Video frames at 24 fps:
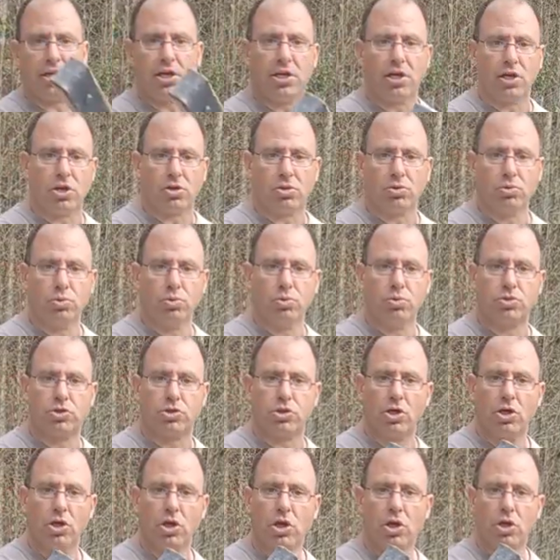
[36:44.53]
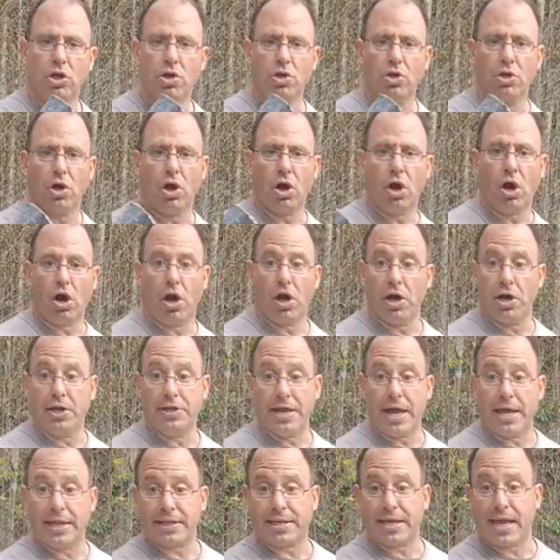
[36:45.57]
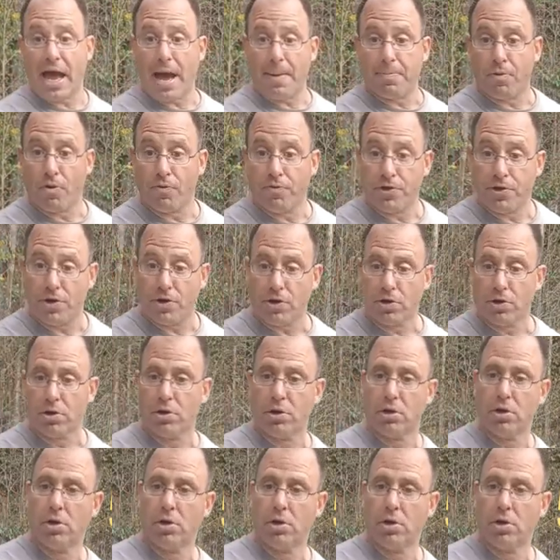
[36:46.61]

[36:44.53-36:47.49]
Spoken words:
includes an end cap over here,